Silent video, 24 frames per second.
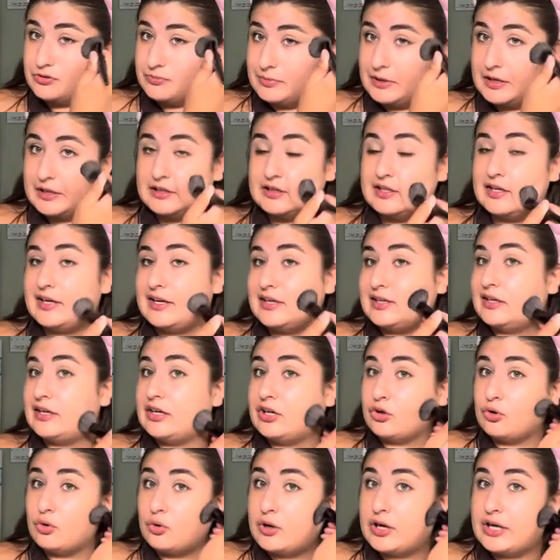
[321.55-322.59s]
back then i
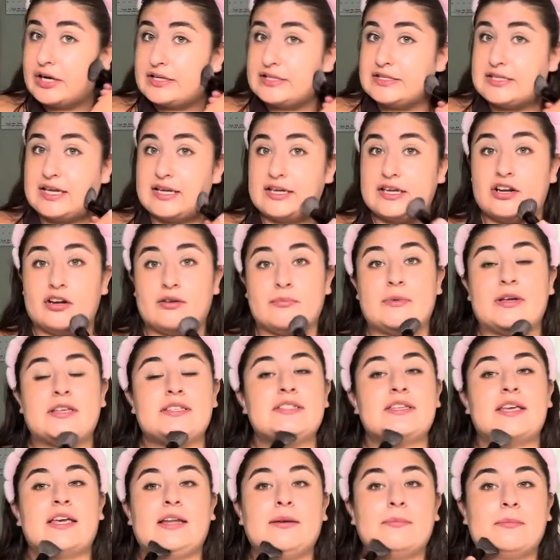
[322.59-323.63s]
didn't know how to take care of my
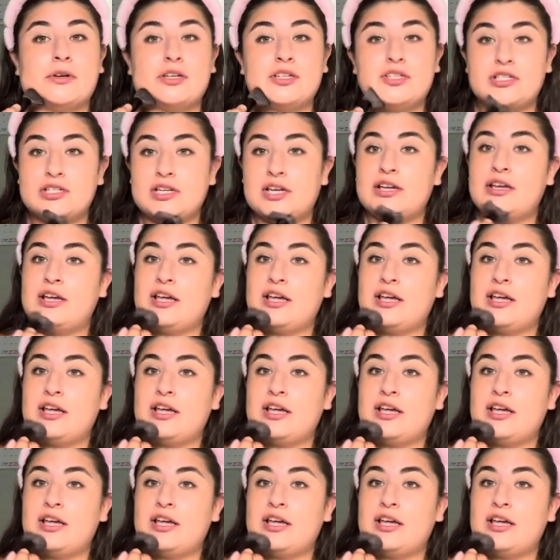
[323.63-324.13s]
skin much